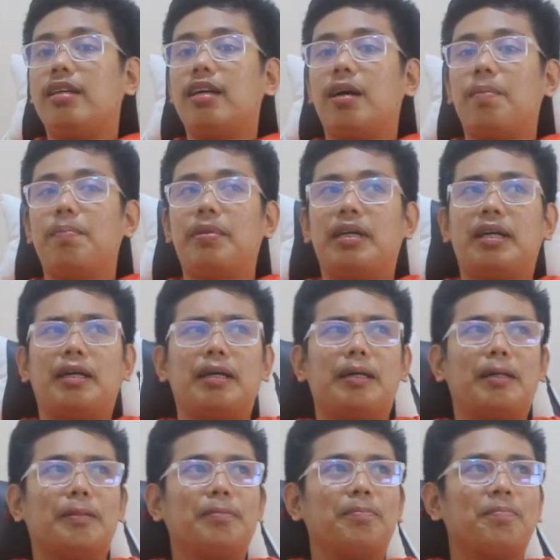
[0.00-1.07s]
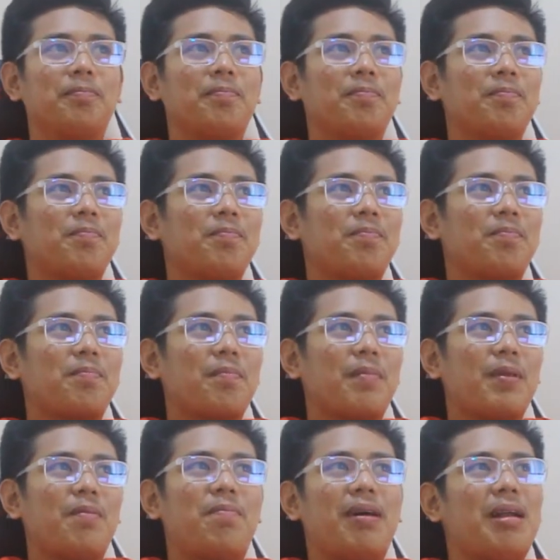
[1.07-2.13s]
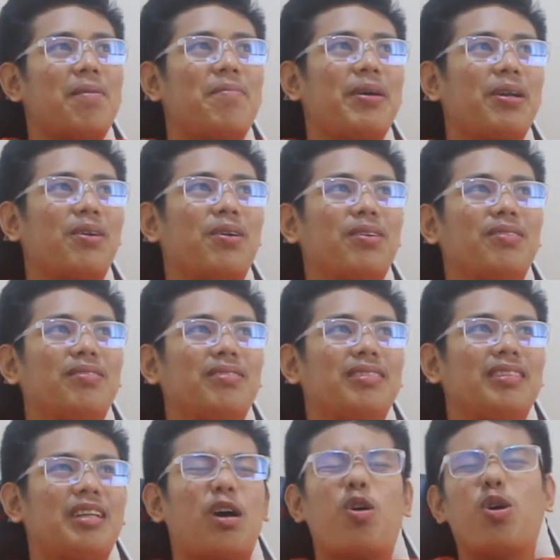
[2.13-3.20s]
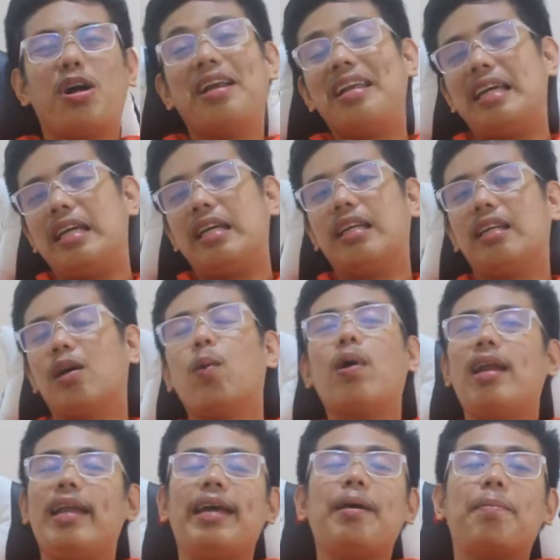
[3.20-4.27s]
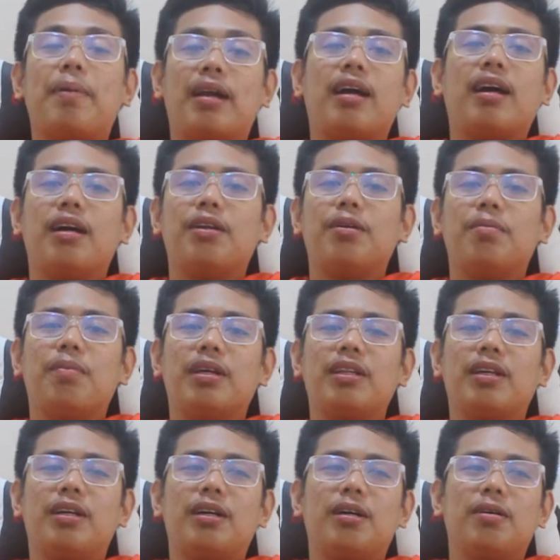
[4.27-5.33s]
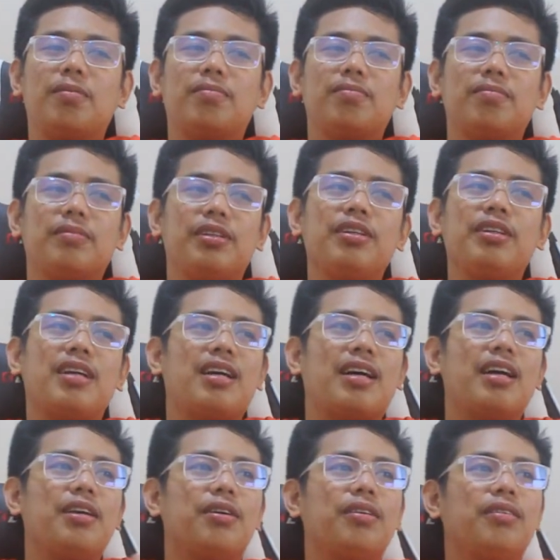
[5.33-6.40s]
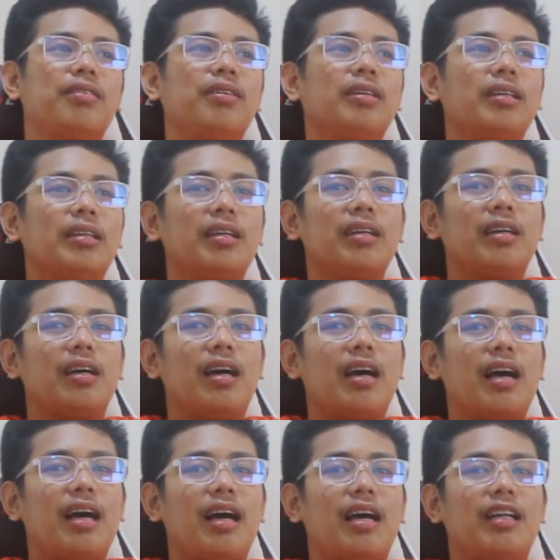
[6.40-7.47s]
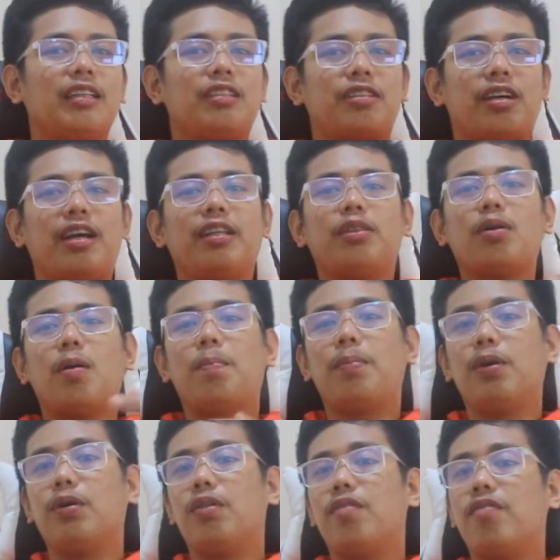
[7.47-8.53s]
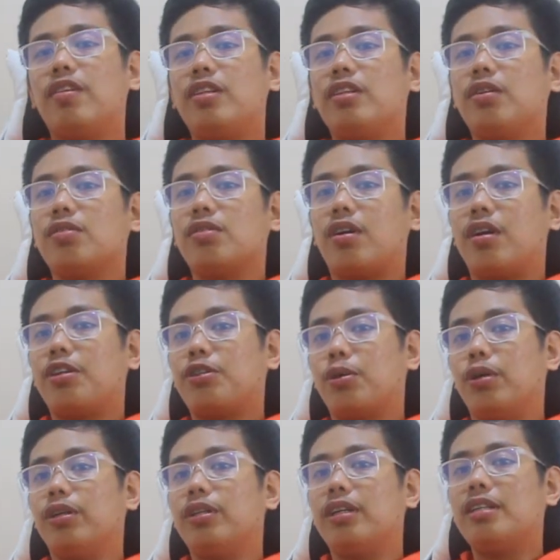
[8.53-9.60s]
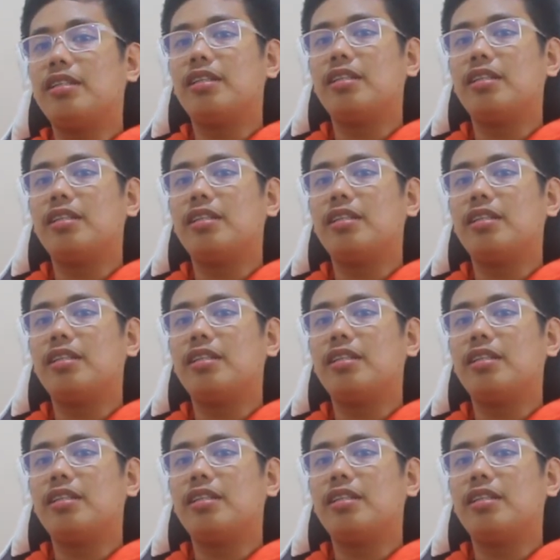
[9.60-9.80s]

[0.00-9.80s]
ni Gab na palabiro, na corny, na wale, parang ganun. But yun nga, ngayon, I'll try to upload videos that are shorter